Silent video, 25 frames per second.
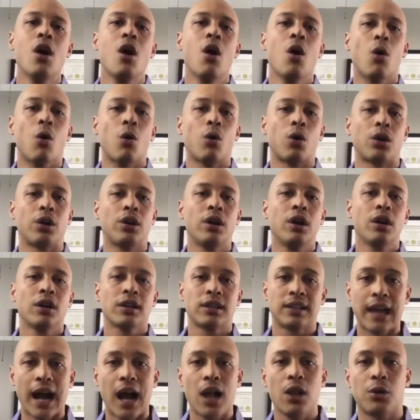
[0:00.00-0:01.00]
or
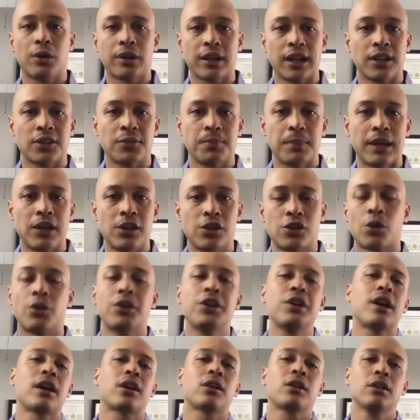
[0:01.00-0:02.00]
caloric expenditure, or
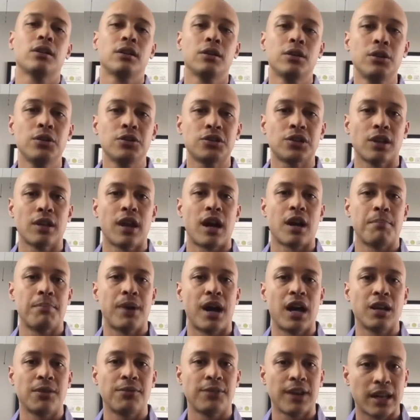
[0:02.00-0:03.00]
you're not going to lose a lot of
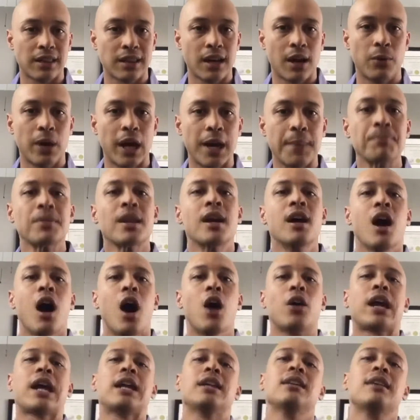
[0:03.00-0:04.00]
body fat that way.
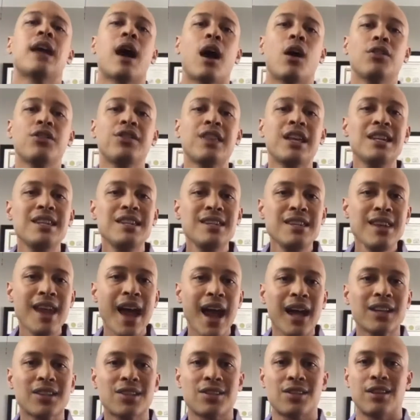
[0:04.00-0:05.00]
Okay, now the
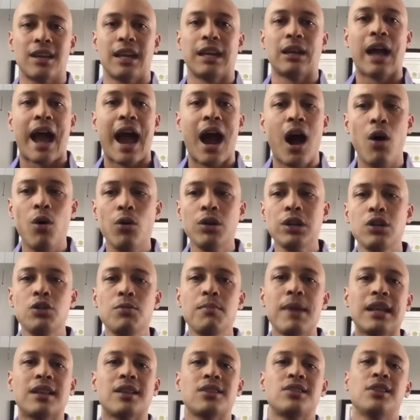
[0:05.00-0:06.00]
next thing, how do you
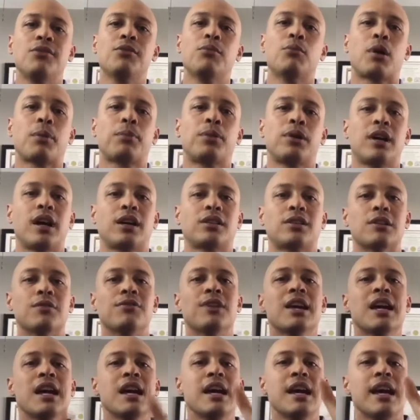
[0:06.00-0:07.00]
make this even more productive,
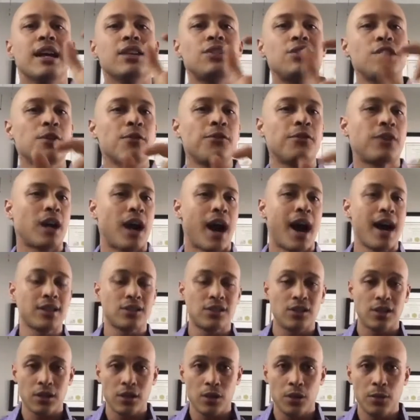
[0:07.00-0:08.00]
is you've got
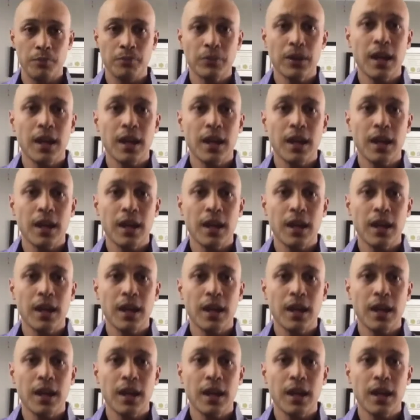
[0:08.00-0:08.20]
to